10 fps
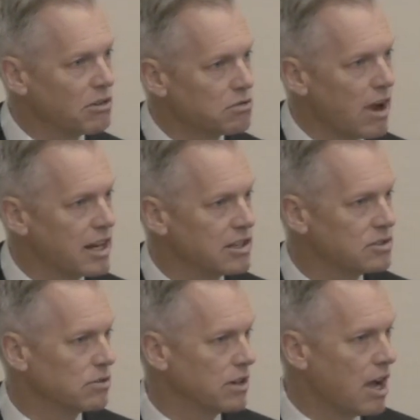arthritis
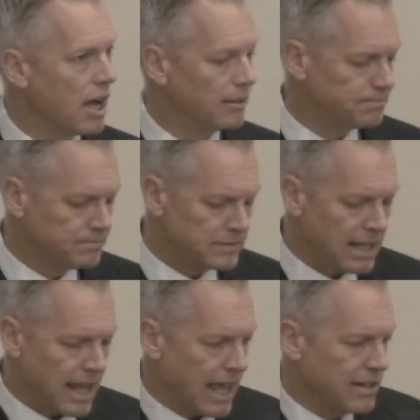or not.
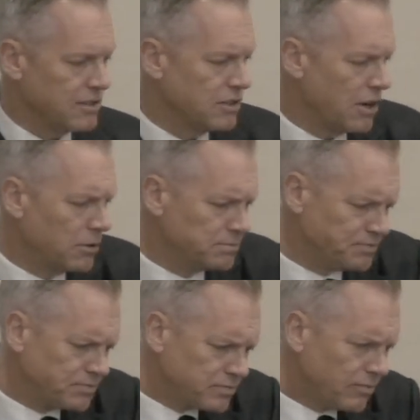And so
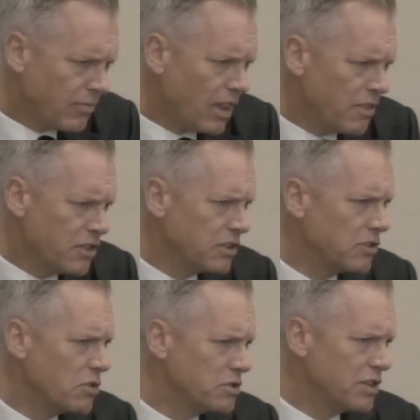the,
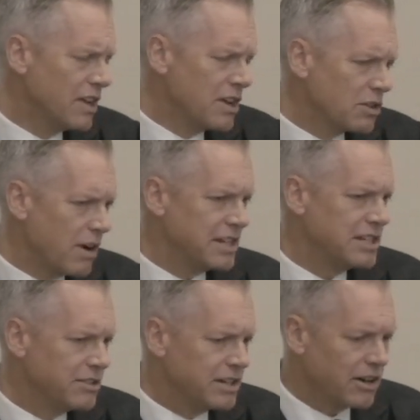those
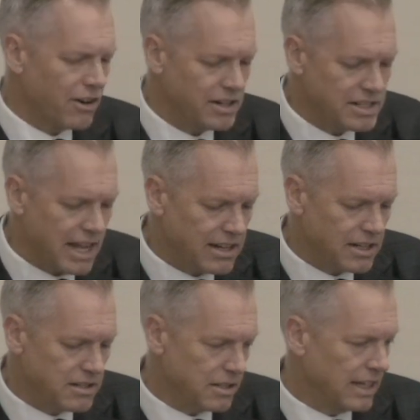criteria are
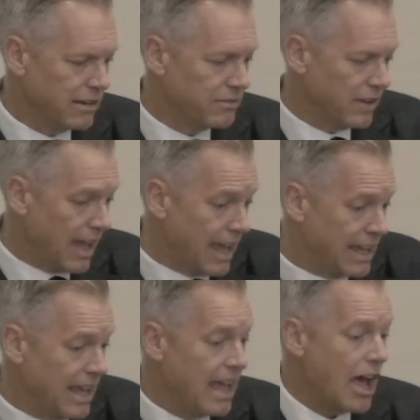intended to give
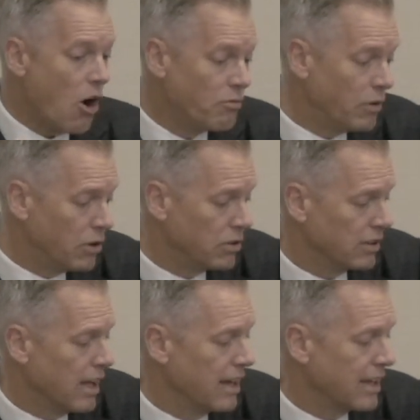a helpful
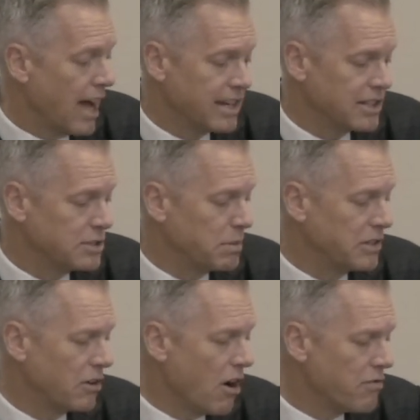uh, guidance, but
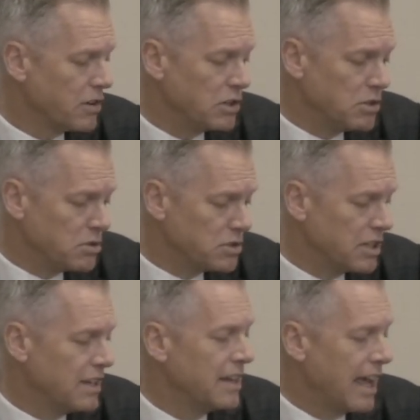they're often used
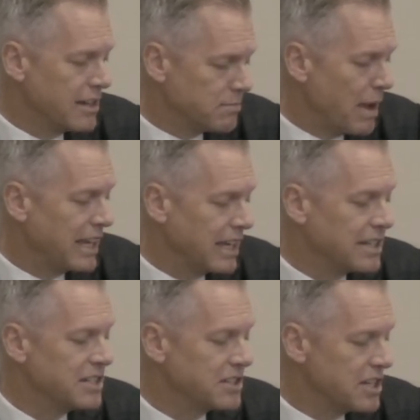as making a
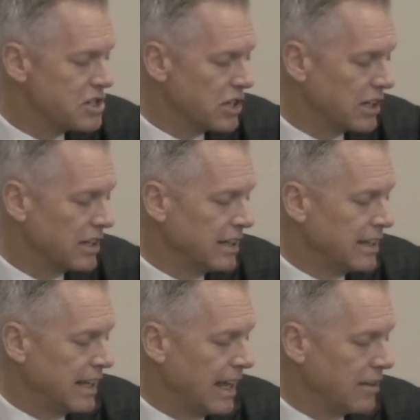decision,
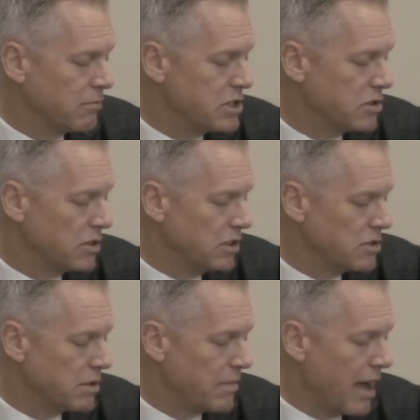and we shouldn't
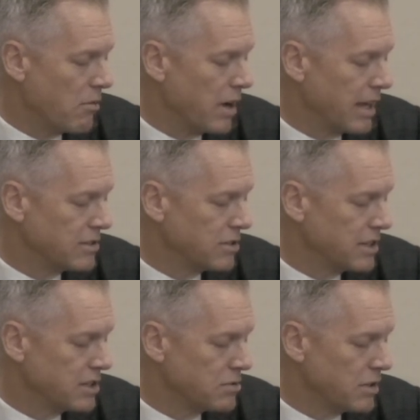use them that way. So
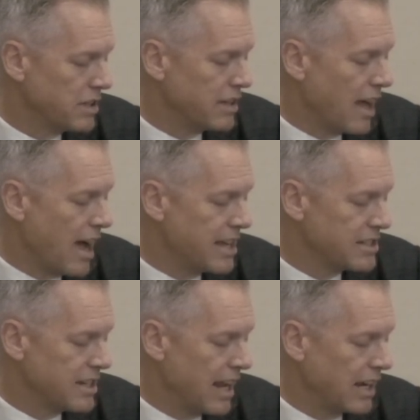this is really the
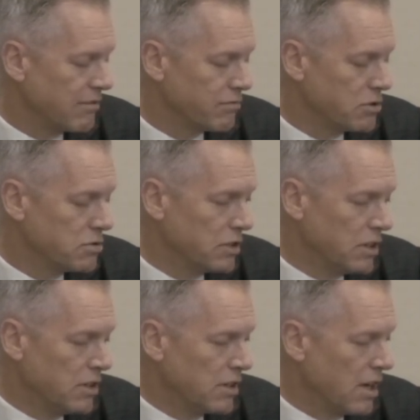highest hanging fruit.
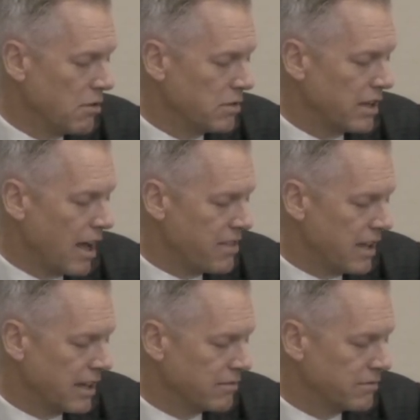Uh, we, I
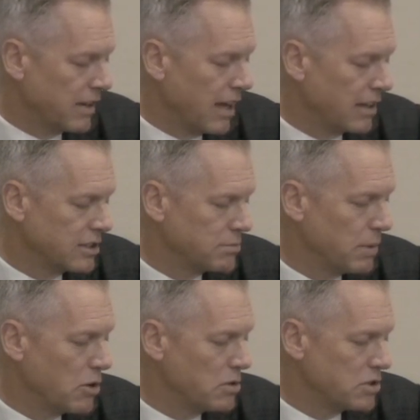think, have
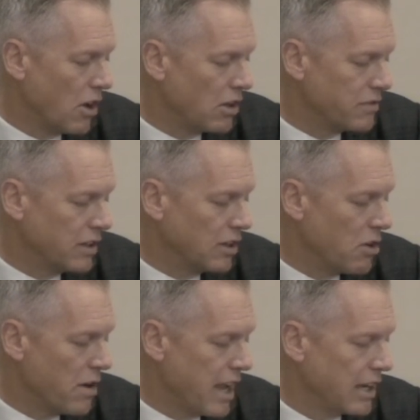exposed all of the
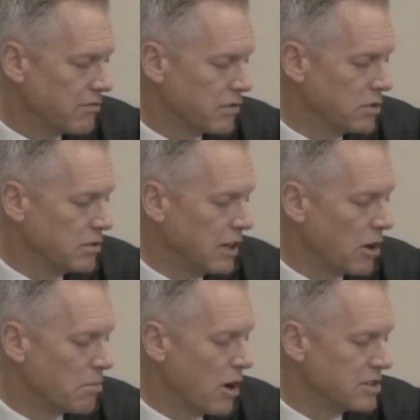low-hanging fruit in our
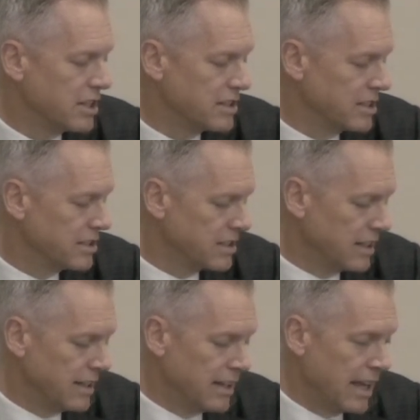processes.
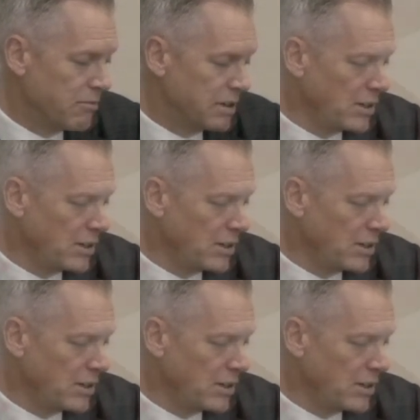And we'd